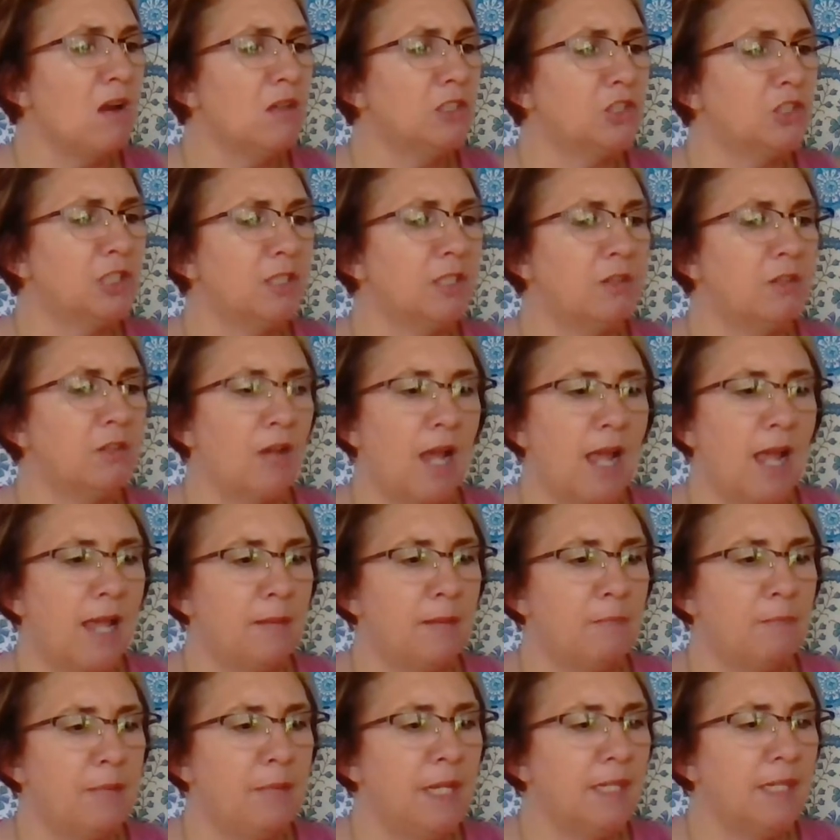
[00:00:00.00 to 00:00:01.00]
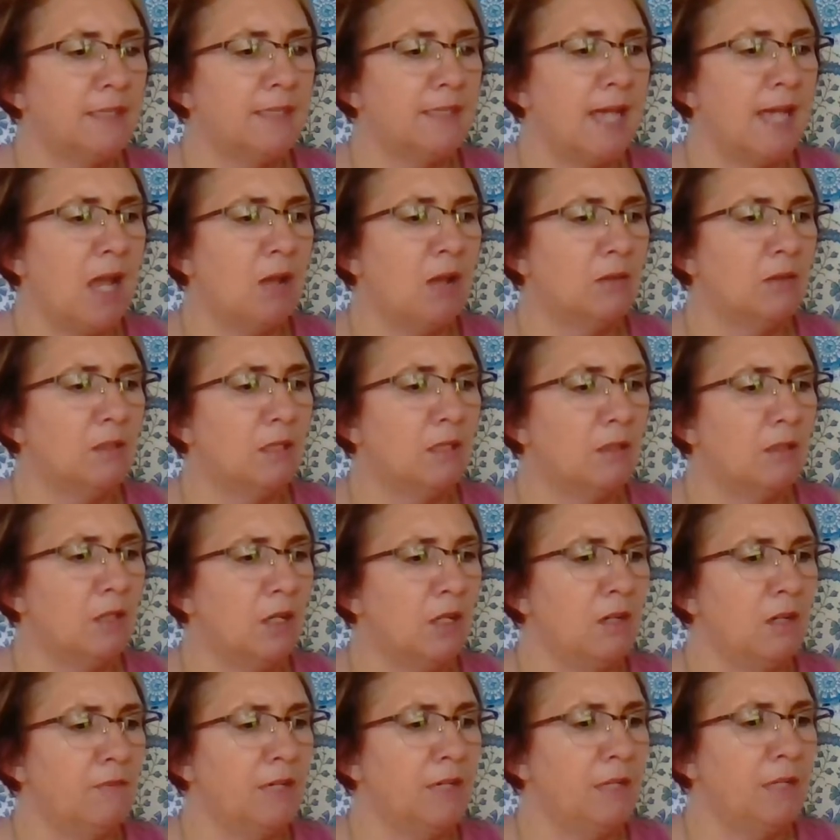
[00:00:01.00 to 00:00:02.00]
she cried. "Pigs out!
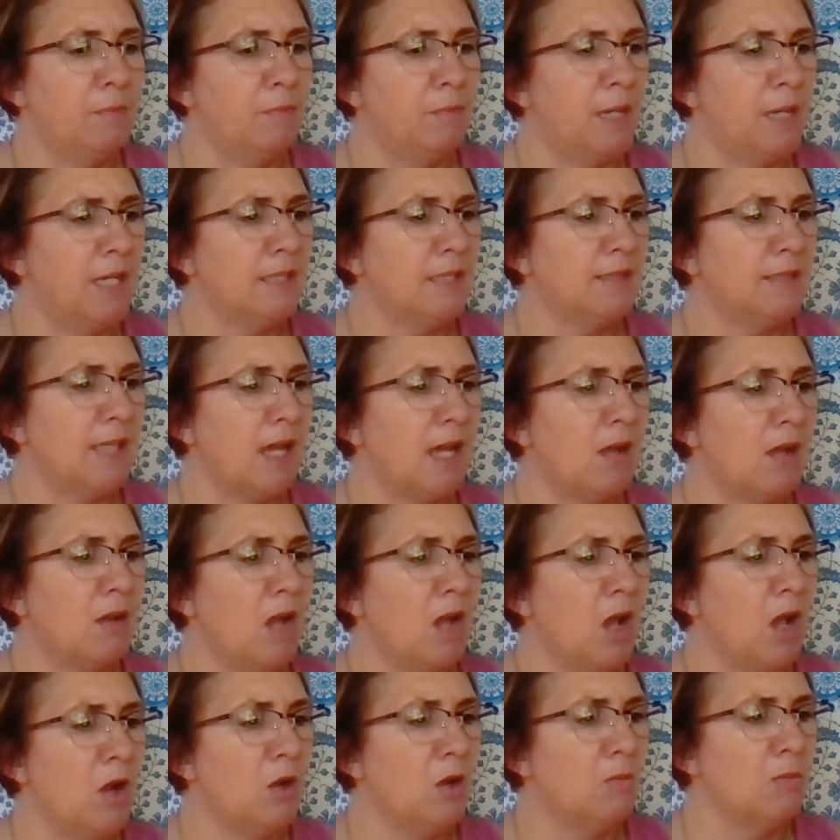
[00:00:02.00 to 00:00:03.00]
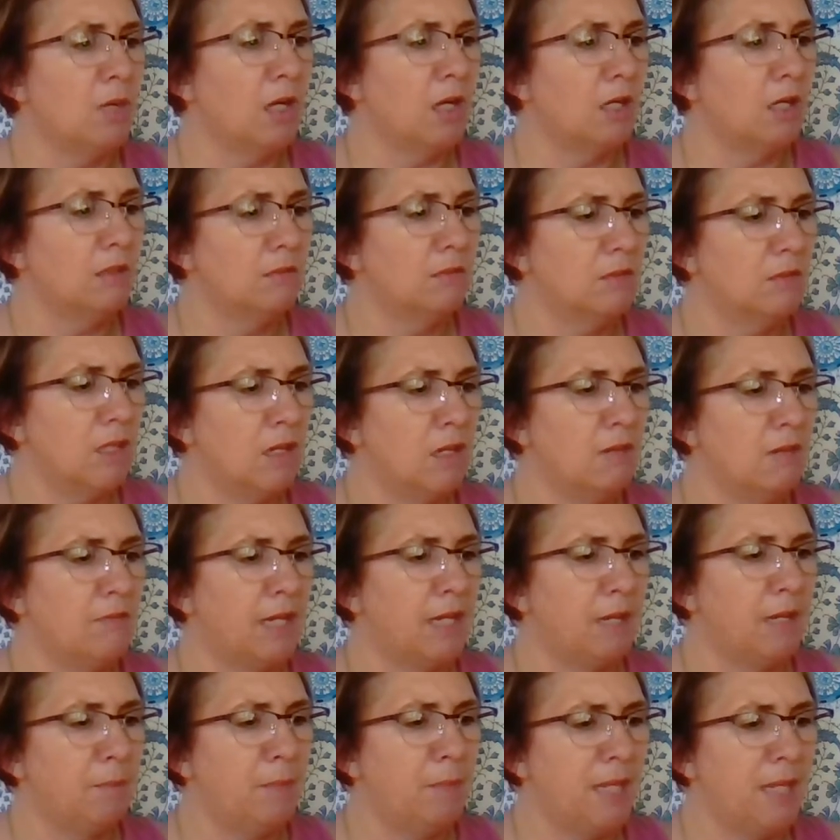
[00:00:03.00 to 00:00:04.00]
Lurvy! Pigs out! Homer!
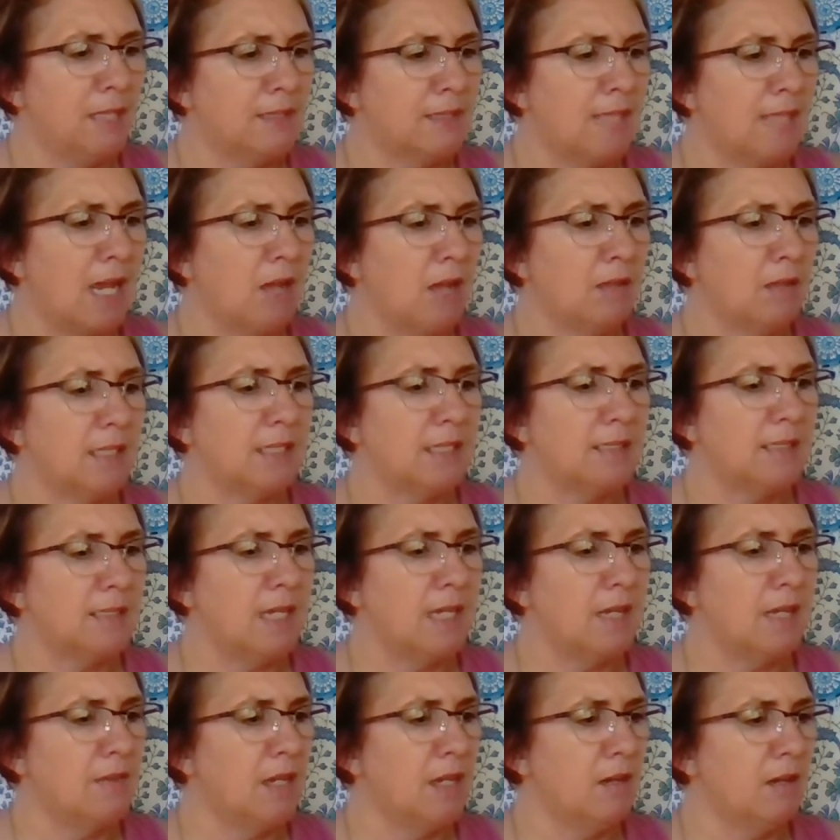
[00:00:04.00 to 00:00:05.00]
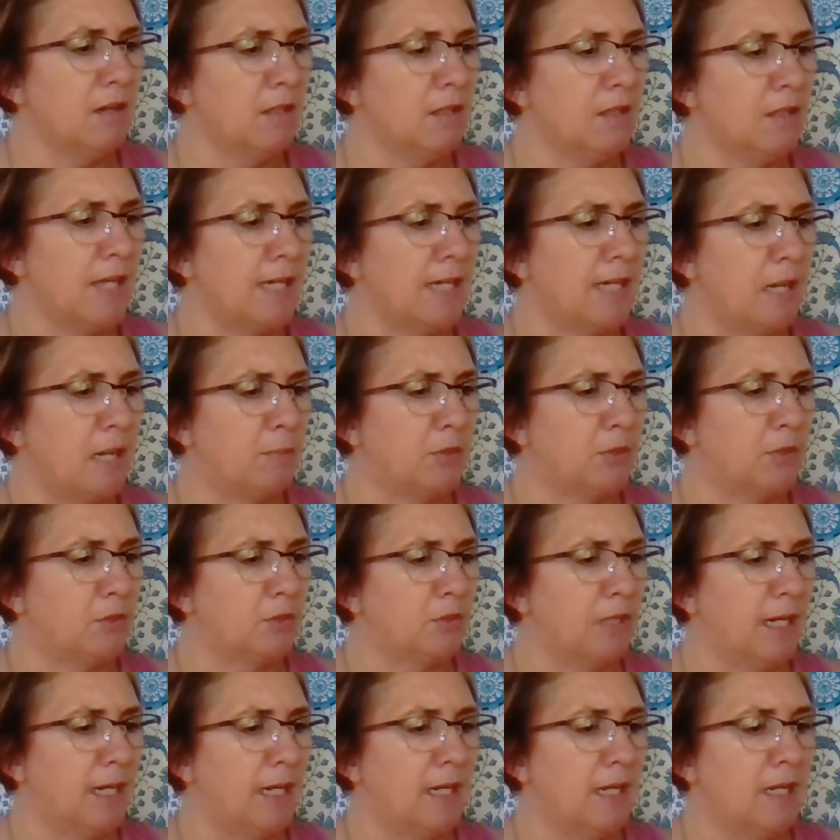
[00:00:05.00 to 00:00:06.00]
Lurvy! Pigs out! He's down there under that apple
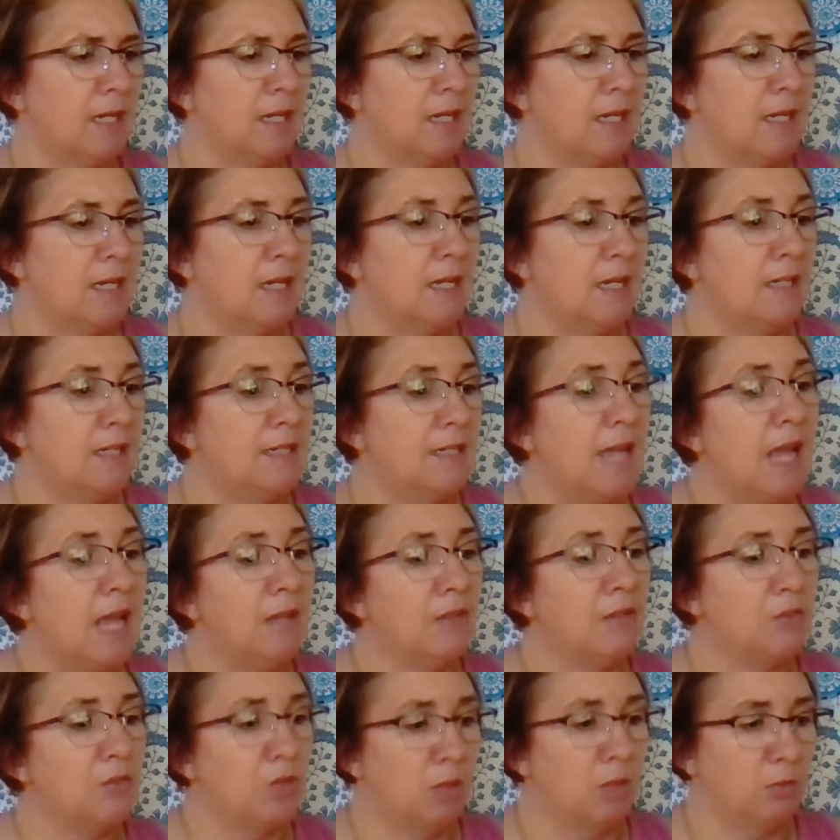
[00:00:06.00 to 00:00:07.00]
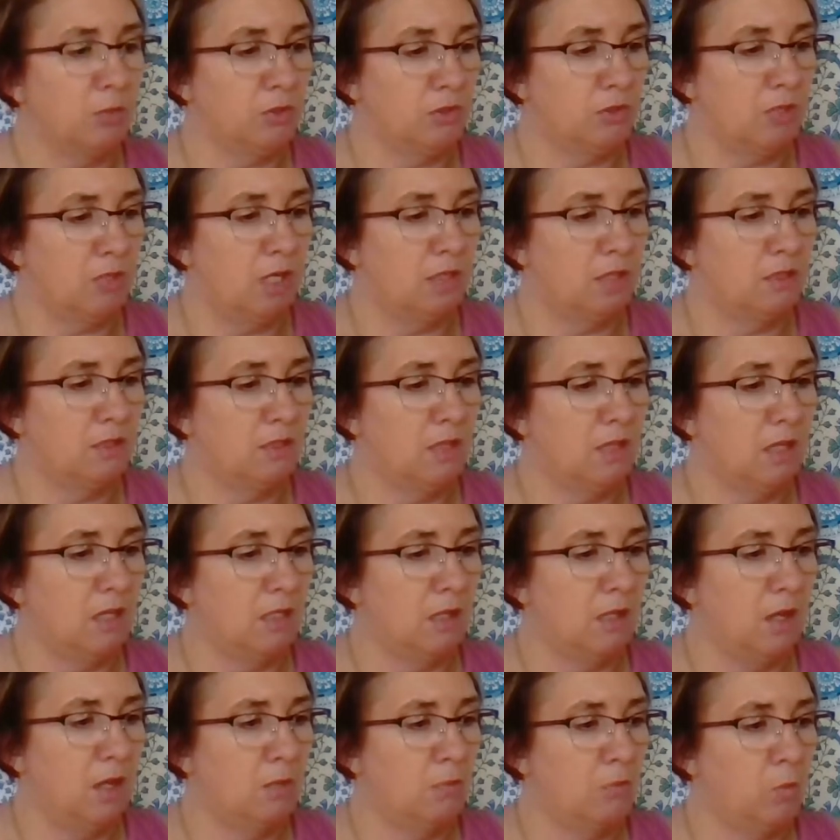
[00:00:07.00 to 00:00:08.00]
tree." Now the trouble starts,
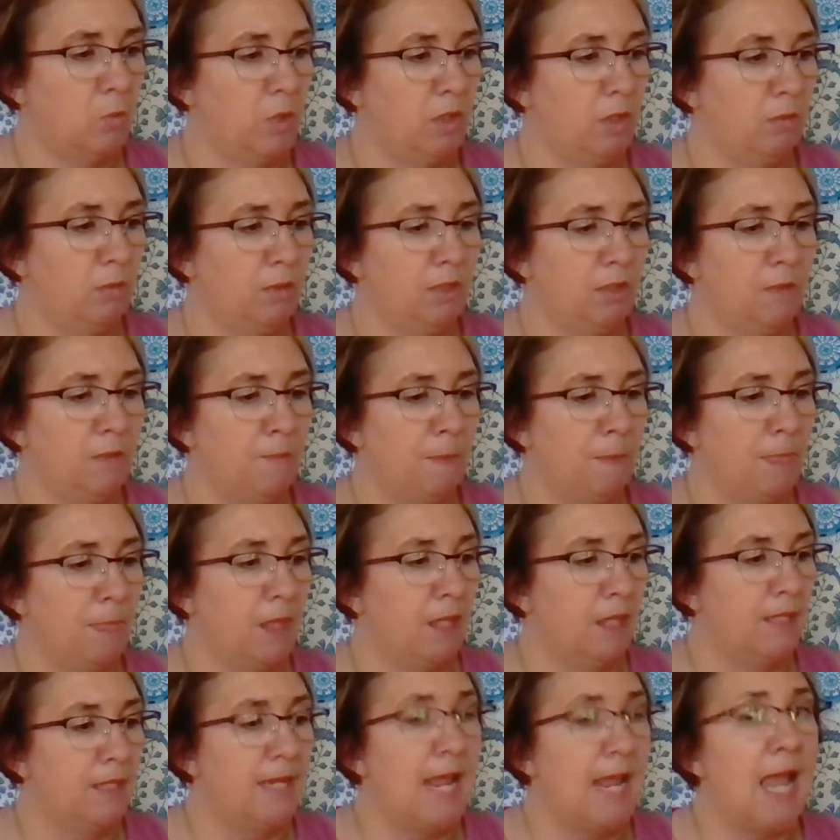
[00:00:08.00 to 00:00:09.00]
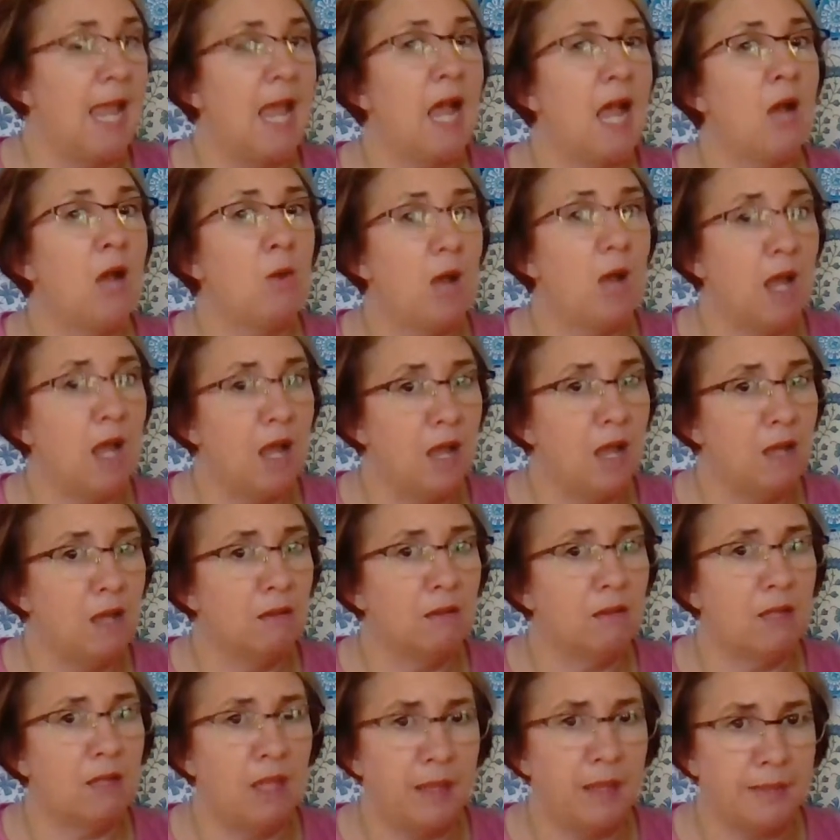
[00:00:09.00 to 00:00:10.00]
thought Wilbur. Now I'll
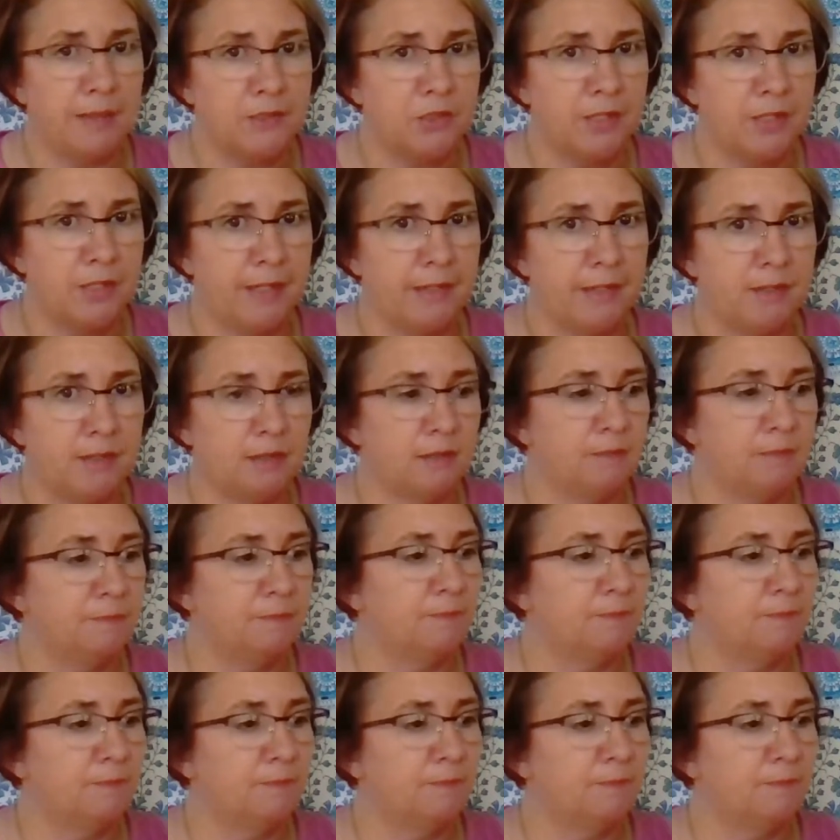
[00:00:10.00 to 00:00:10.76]
catch it.